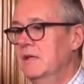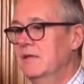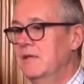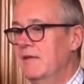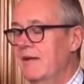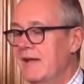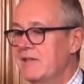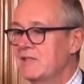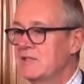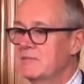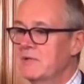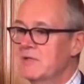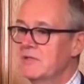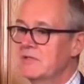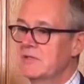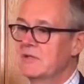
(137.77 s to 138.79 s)
There are
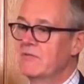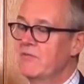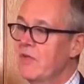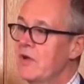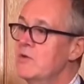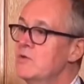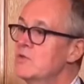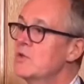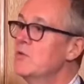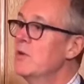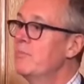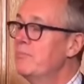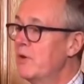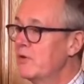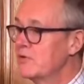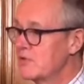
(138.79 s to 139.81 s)
estimates that of those who
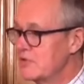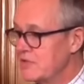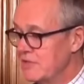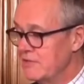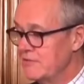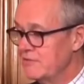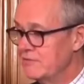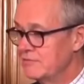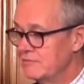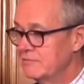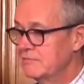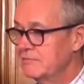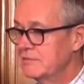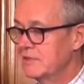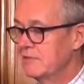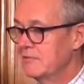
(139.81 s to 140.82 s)
are positive,
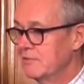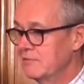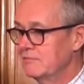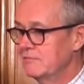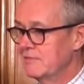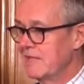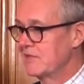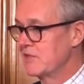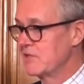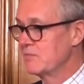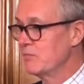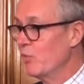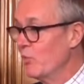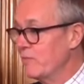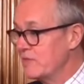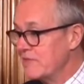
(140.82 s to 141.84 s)
so that's a
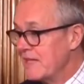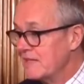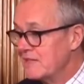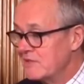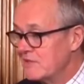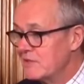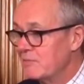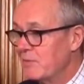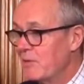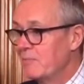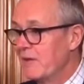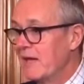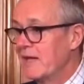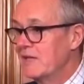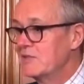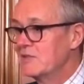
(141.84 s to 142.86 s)
small percentage of the
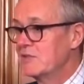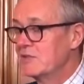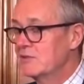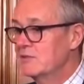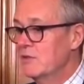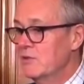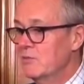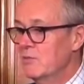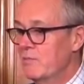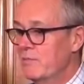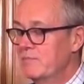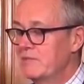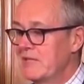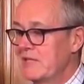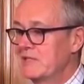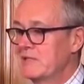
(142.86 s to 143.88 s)
population who were
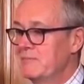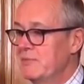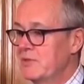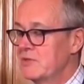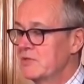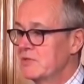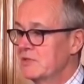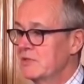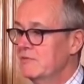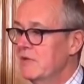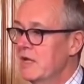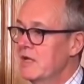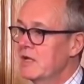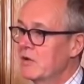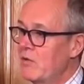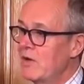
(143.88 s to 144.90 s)
tested positive.